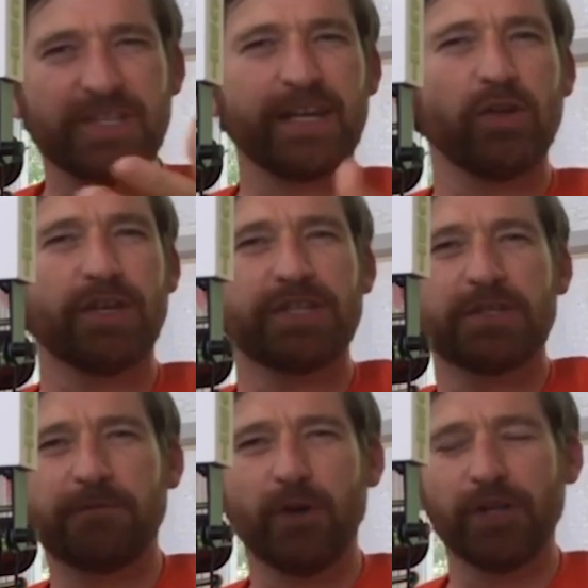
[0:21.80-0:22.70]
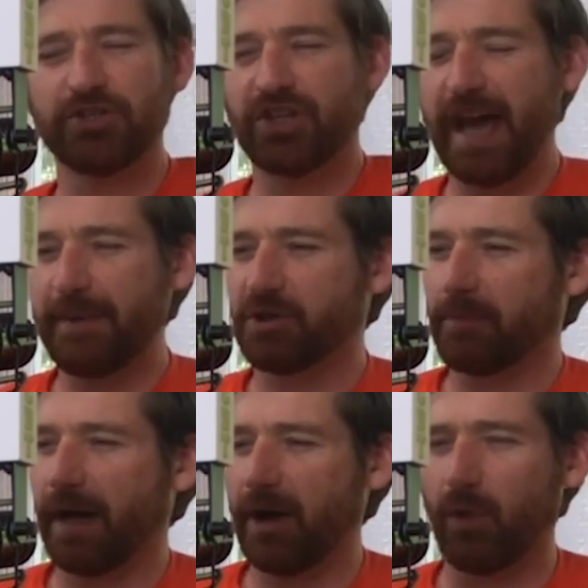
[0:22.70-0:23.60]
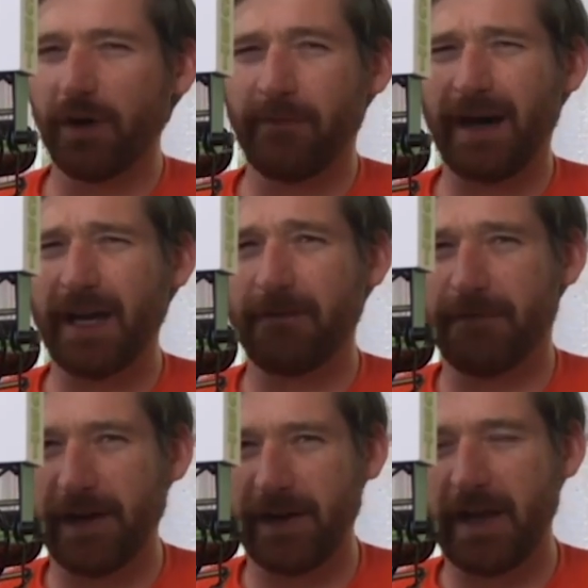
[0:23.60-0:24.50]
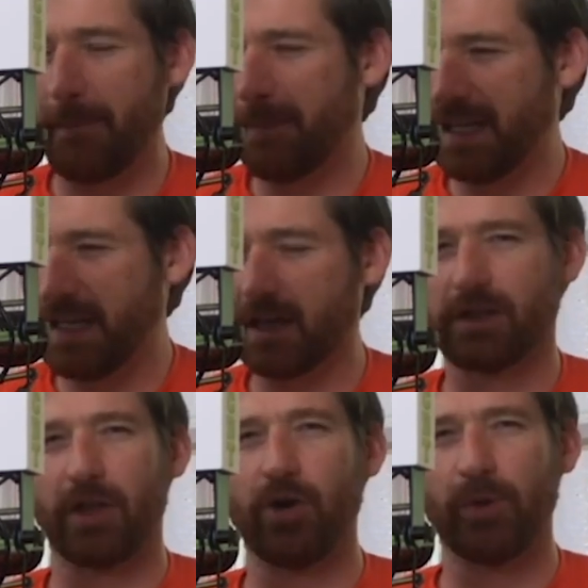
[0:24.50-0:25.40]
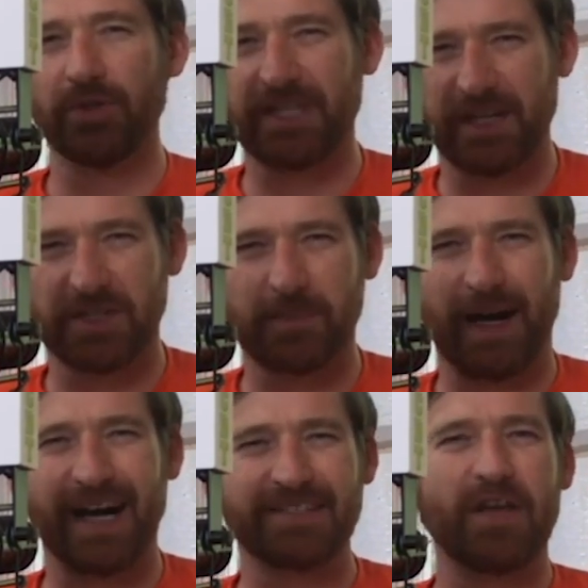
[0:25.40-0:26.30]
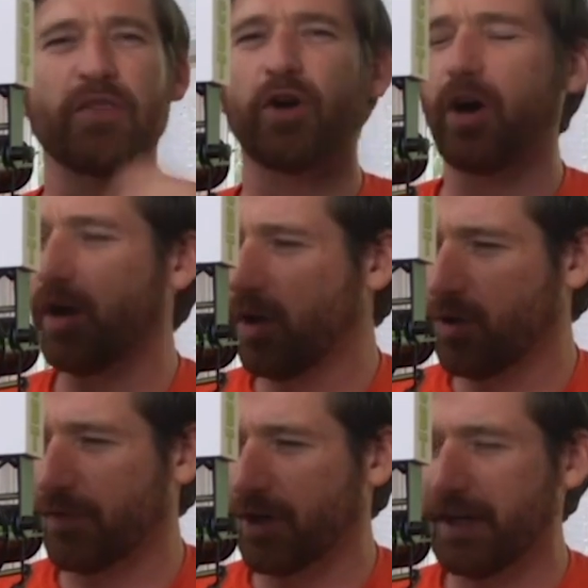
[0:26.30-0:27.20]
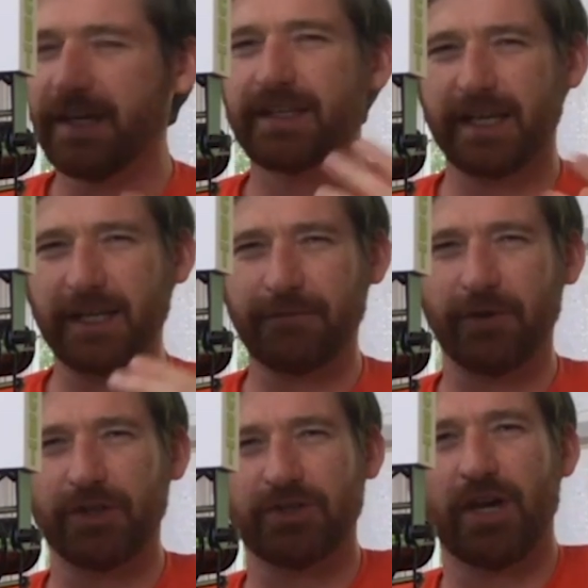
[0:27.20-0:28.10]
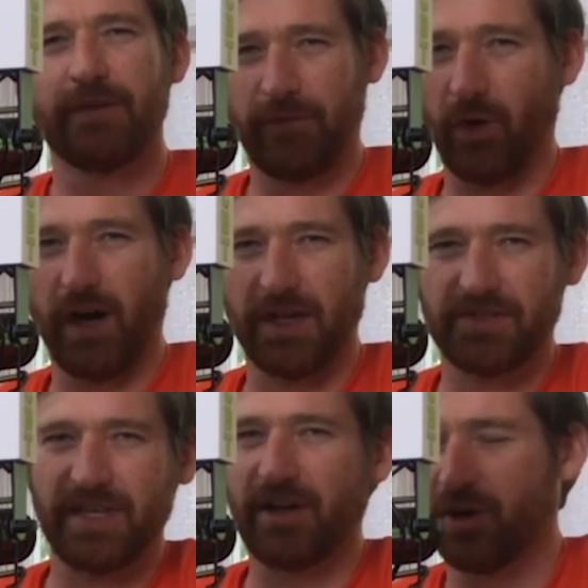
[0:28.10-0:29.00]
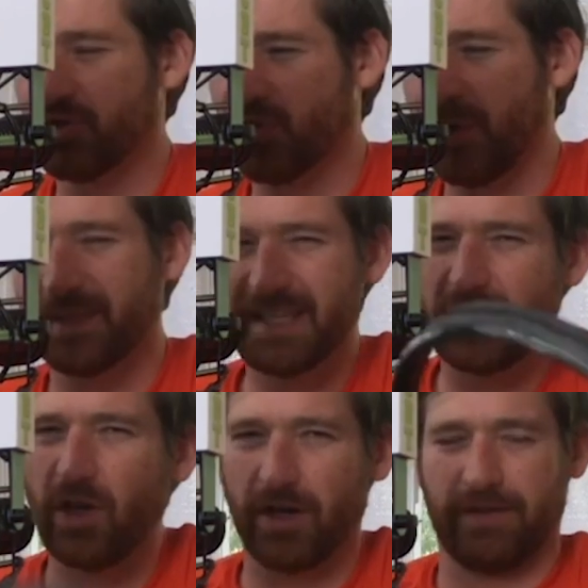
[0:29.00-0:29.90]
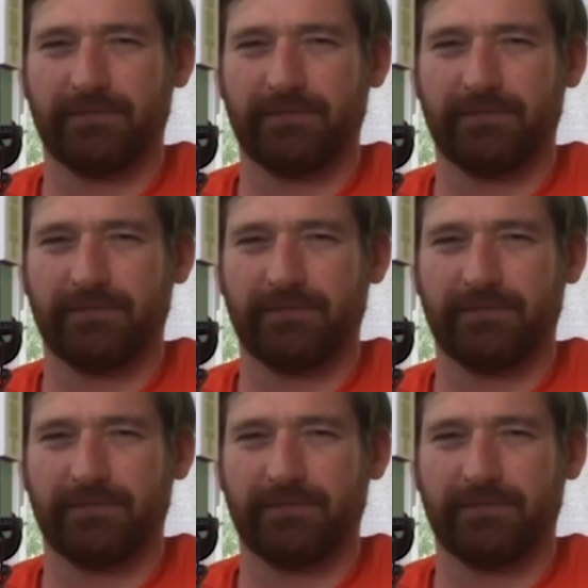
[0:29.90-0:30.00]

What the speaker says: take a look at this footage captured by one of my very many global tennis spies. They're all over getting footage for us in our enjoyment. Take a look.